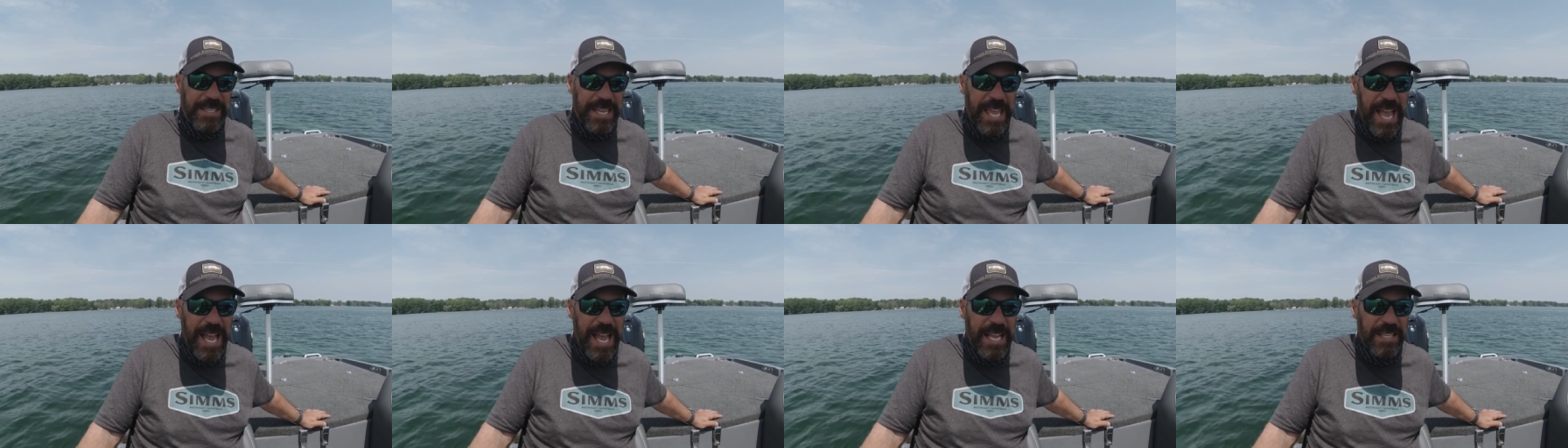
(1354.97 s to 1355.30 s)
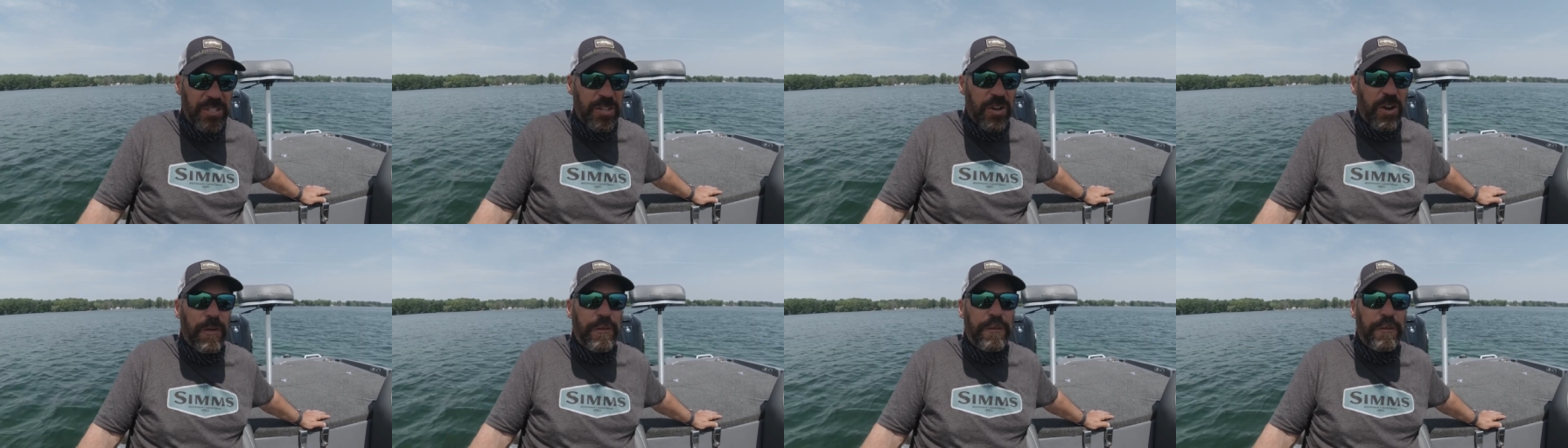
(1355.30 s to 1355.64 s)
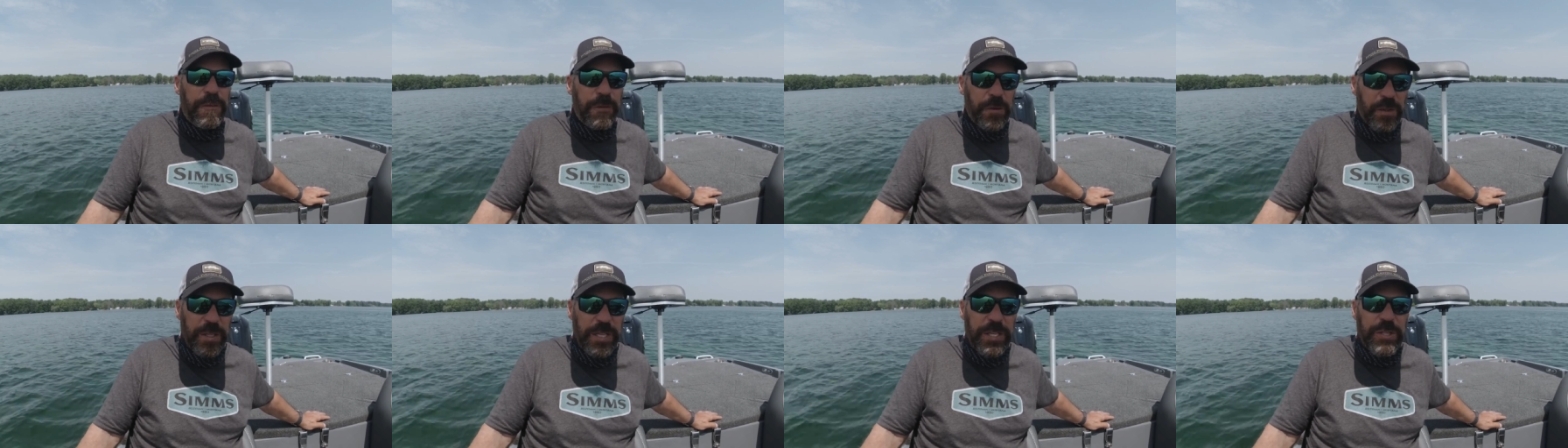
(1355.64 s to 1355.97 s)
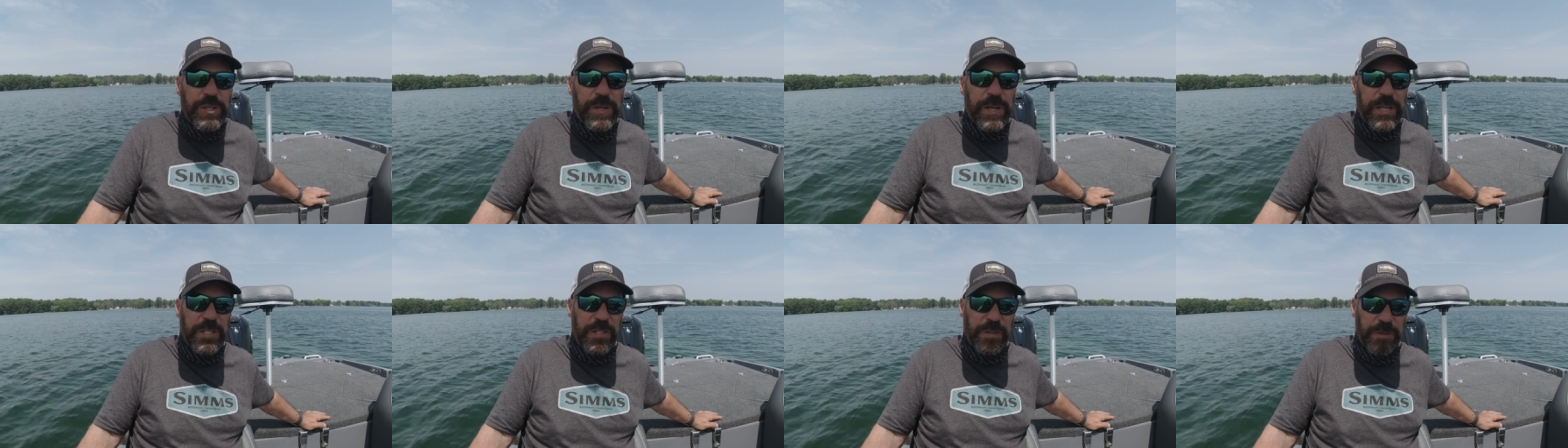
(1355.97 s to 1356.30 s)
cats are fully
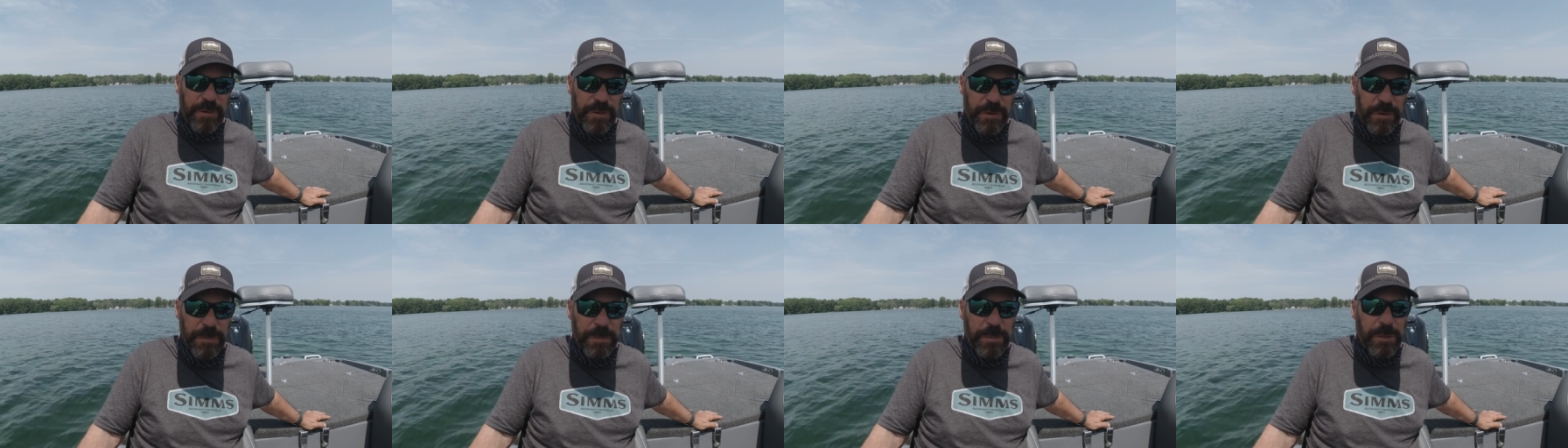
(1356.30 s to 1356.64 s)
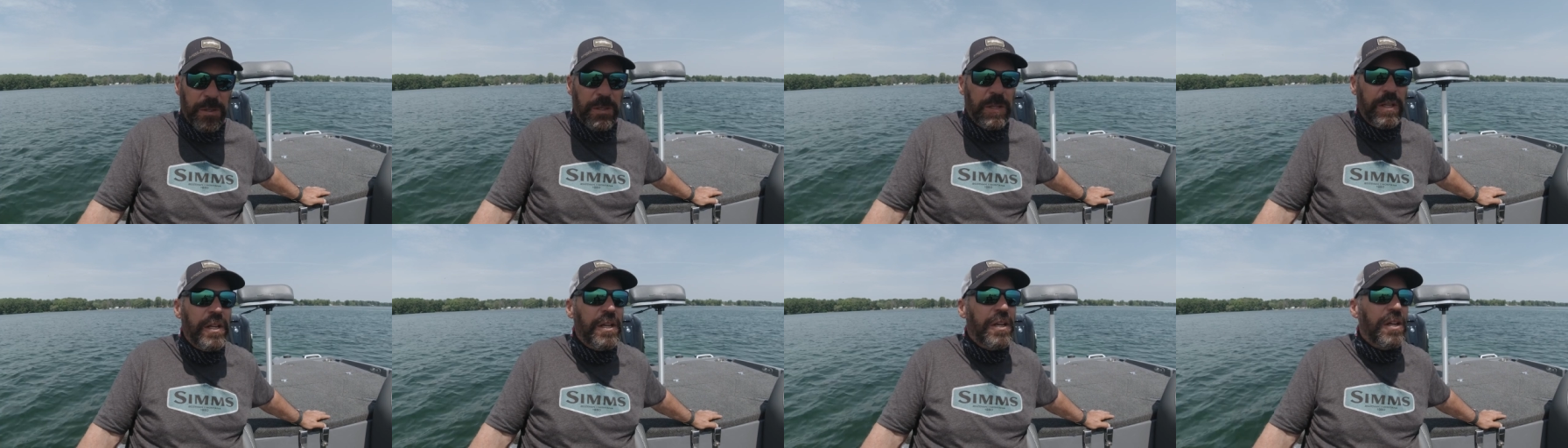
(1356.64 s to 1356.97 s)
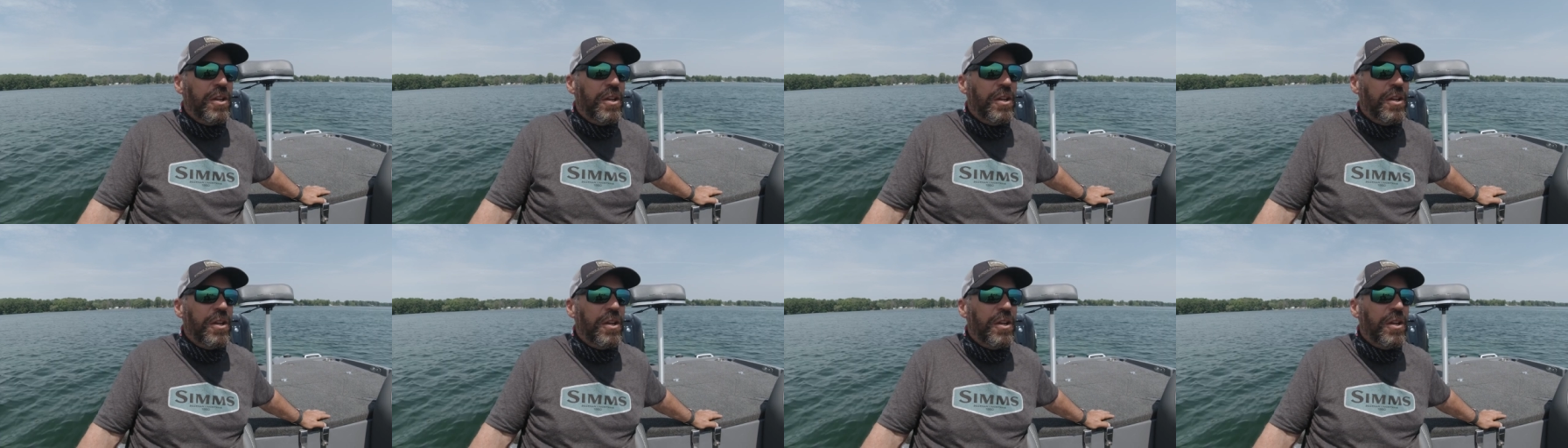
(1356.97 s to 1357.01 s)
transferable